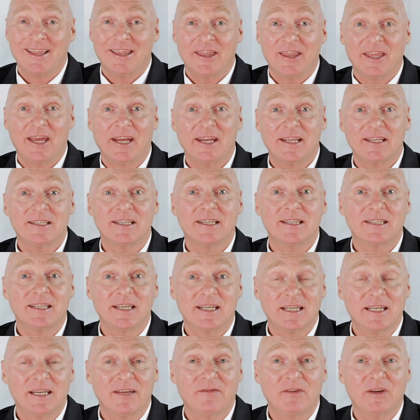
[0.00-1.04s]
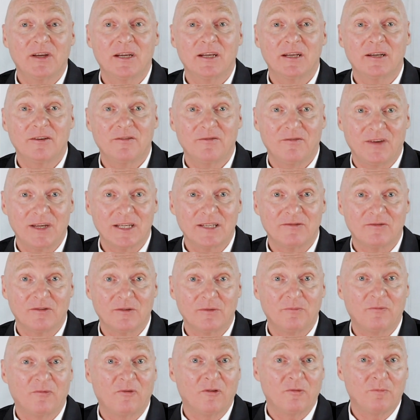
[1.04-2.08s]
That is a significant
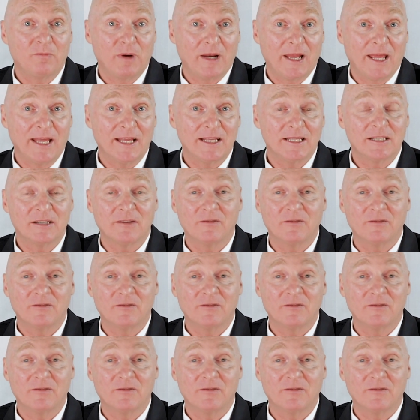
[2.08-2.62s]
investment for plans